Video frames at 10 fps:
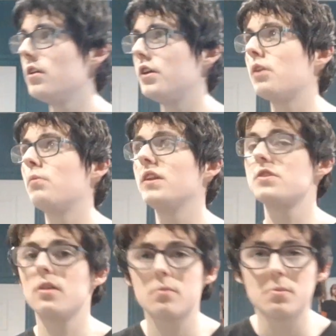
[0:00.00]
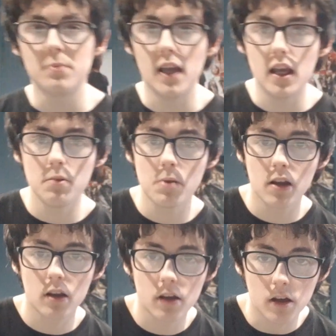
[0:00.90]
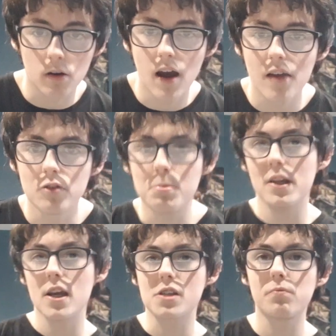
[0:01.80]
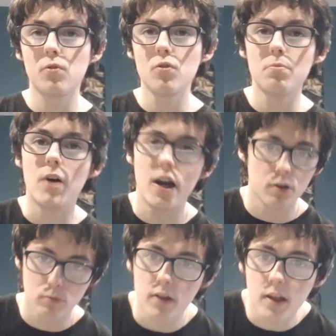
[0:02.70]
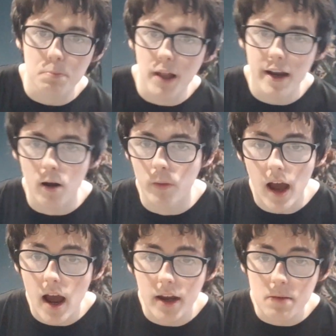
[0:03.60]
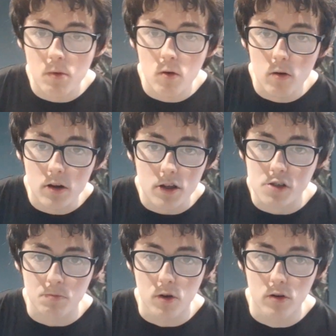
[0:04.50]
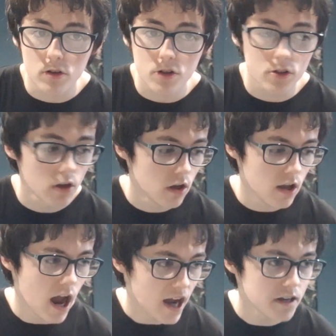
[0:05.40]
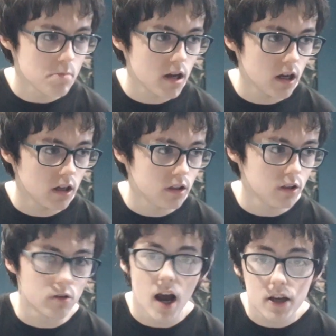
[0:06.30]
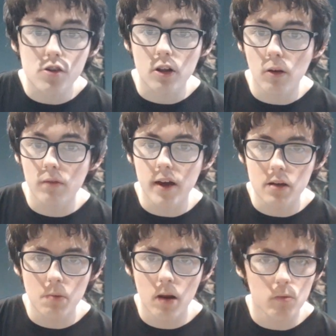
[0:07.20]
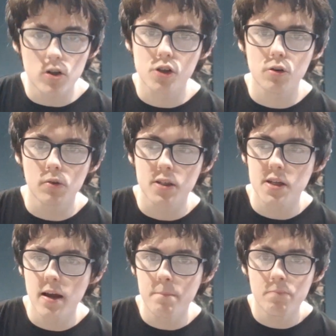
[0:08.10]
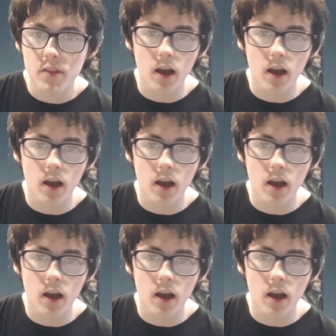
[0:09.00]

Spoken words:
In terms of gaming, I have a PS4, but I don't really play on that anymore as much. Anime, I used to love anime, watch it all the time.